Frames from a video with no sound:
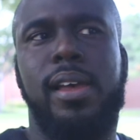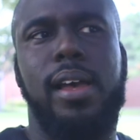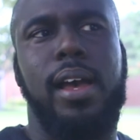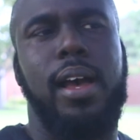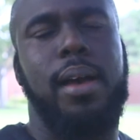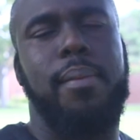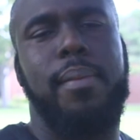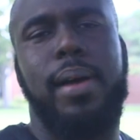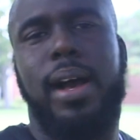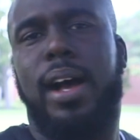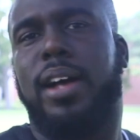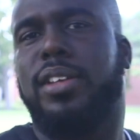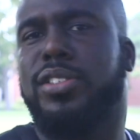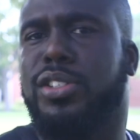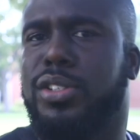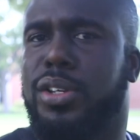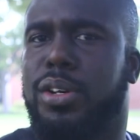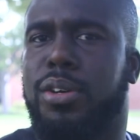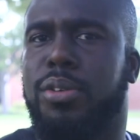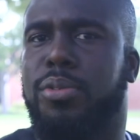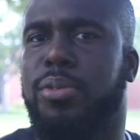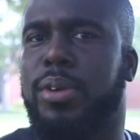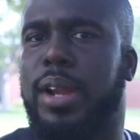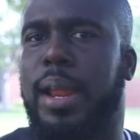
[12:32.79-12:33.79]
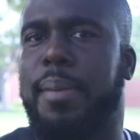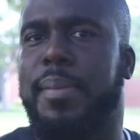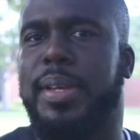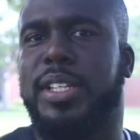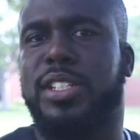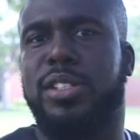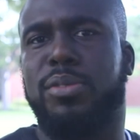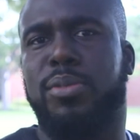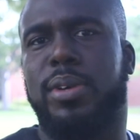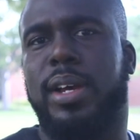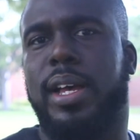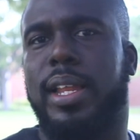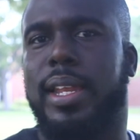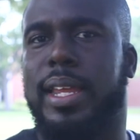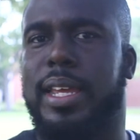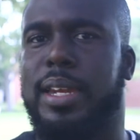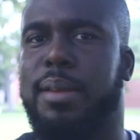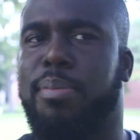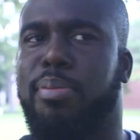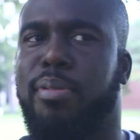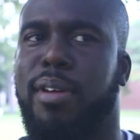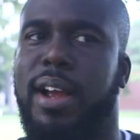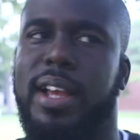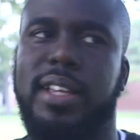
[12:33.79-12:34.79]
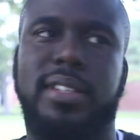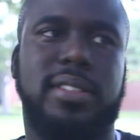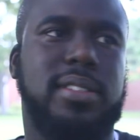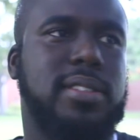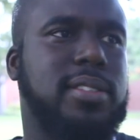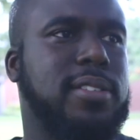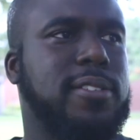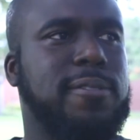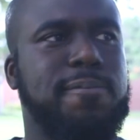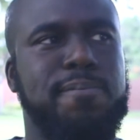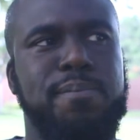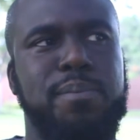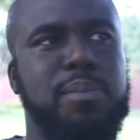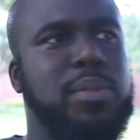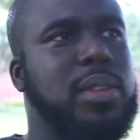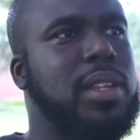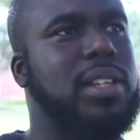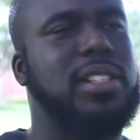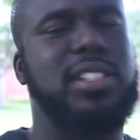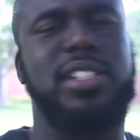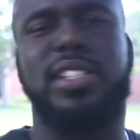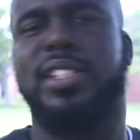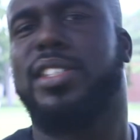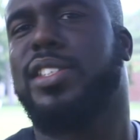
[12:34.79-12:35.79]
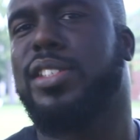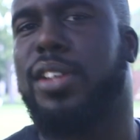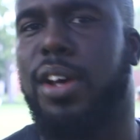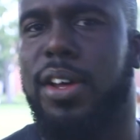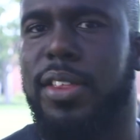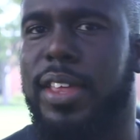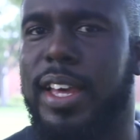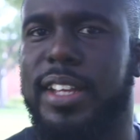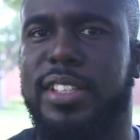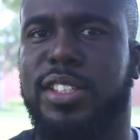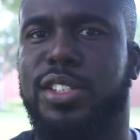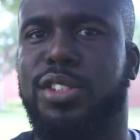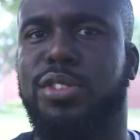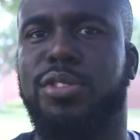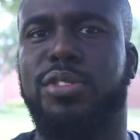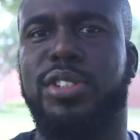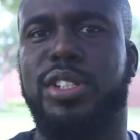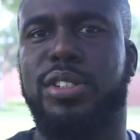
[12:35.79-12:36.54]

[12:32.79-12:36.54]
Also, what I mentioned with Helena Price, she saw that too.